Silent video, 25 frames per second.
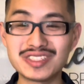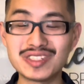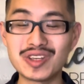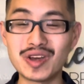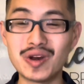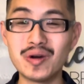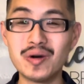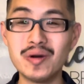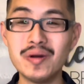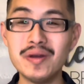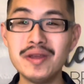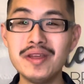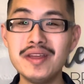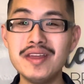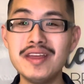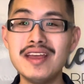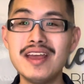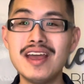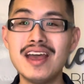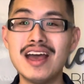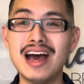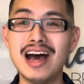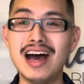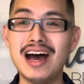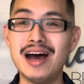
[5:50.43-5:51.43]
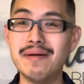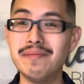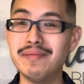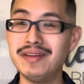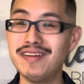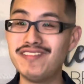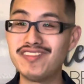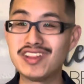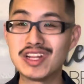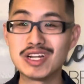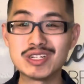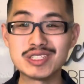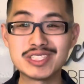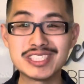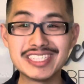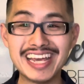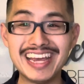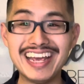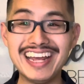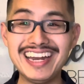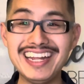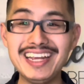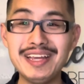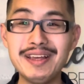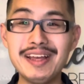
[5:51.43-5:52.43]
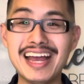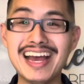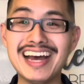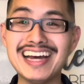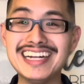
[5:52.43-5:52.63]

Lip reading: So if there's any